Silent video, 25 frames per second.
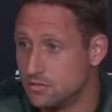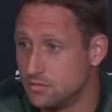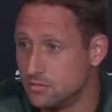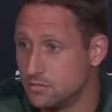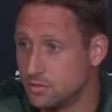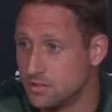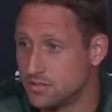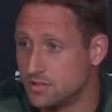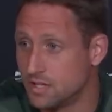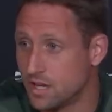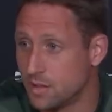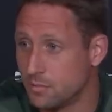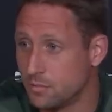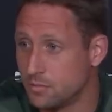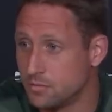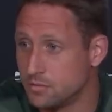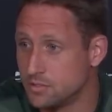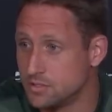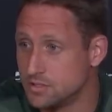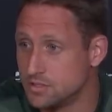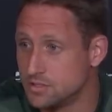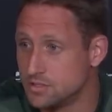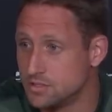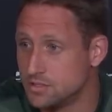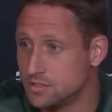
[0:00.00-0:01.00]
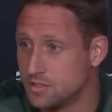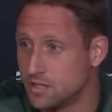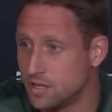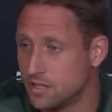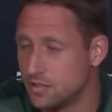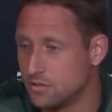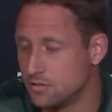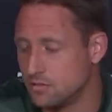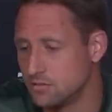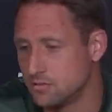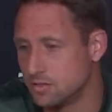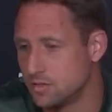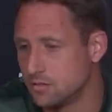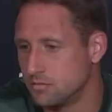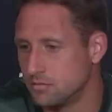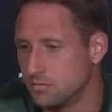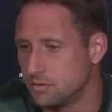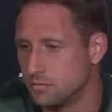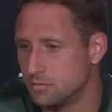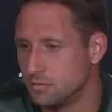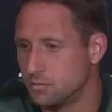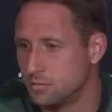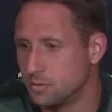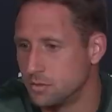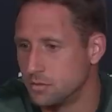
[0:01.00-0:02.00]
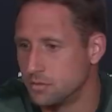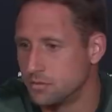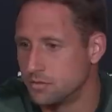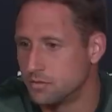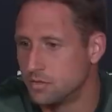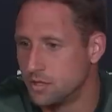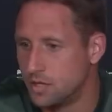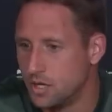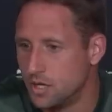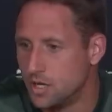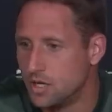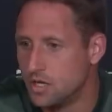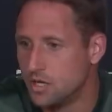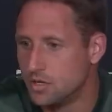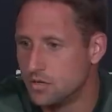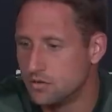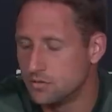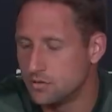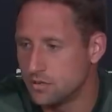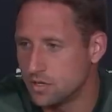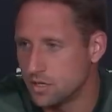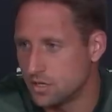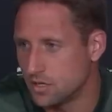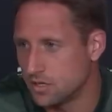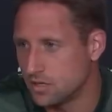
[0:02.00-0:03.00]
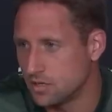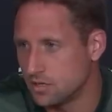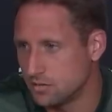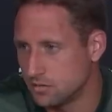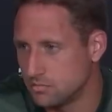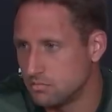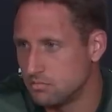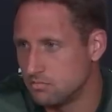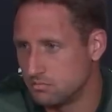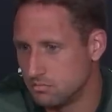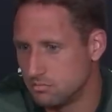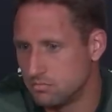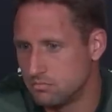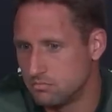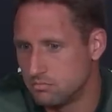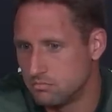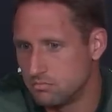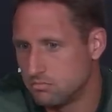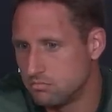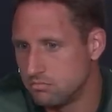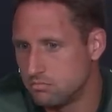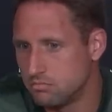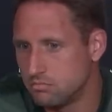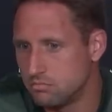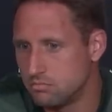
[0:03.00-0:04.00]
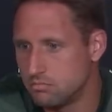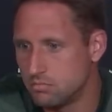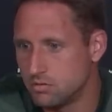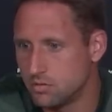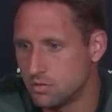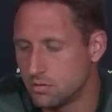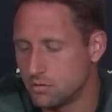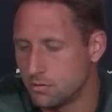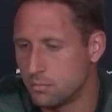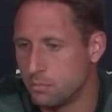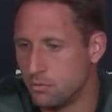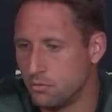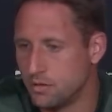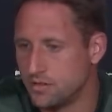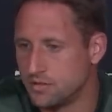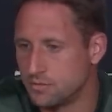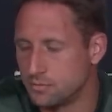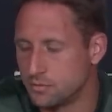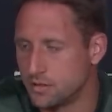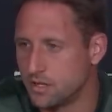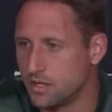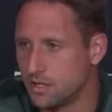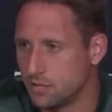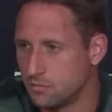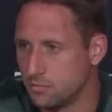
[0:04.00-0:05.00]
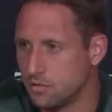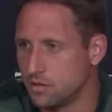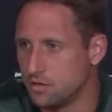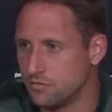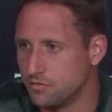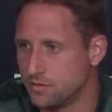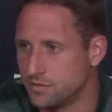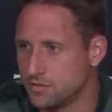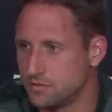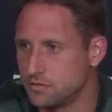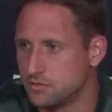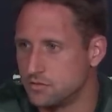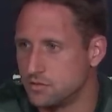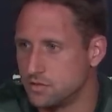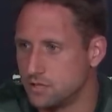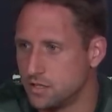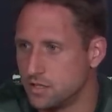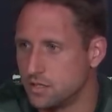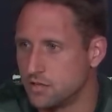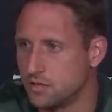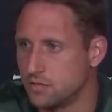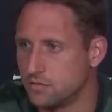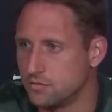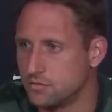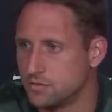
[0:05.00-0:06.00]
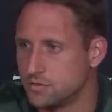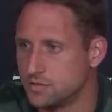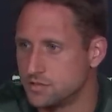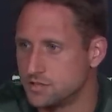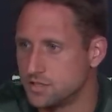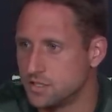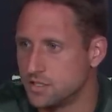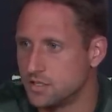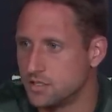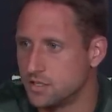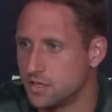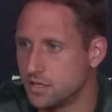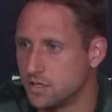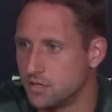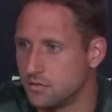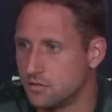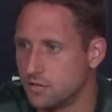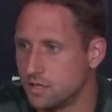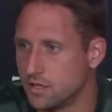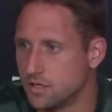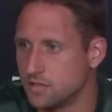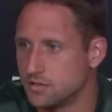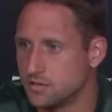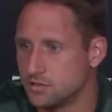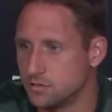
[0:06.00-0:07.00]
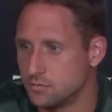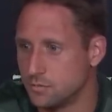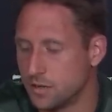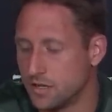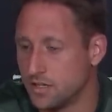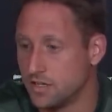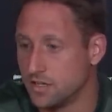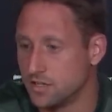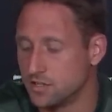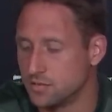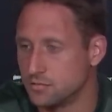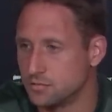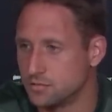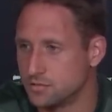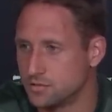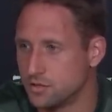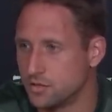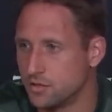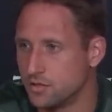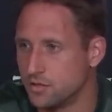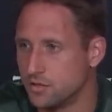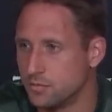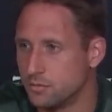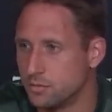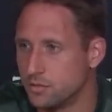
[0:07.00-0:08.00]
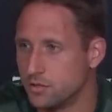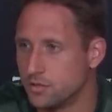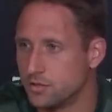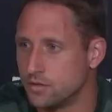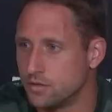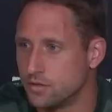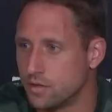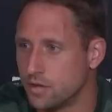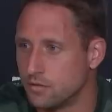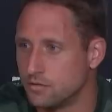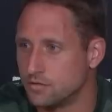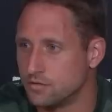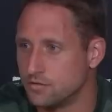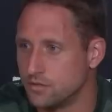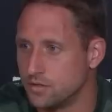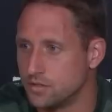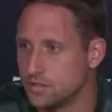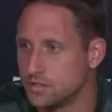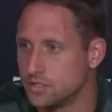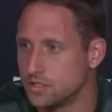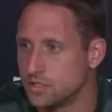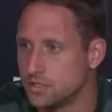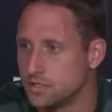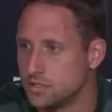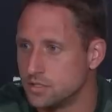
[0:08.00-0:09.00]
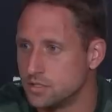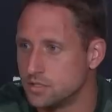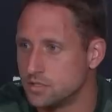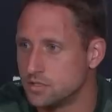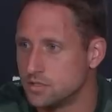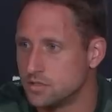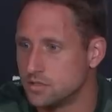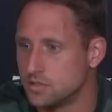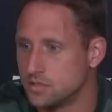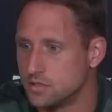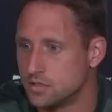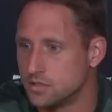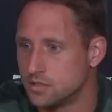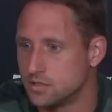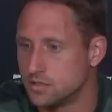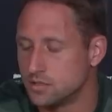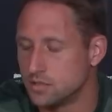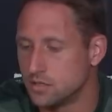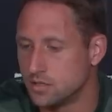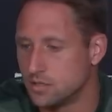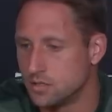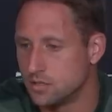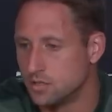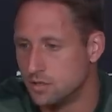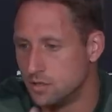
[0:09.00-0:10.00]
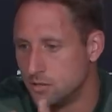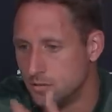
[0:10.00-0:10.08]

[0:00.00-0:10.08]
what time it was. I know that we were both. Uh, the points were getting really physical at the end of the first set. I know that. So my legs were starting to burn. I was feeling it, and and uh,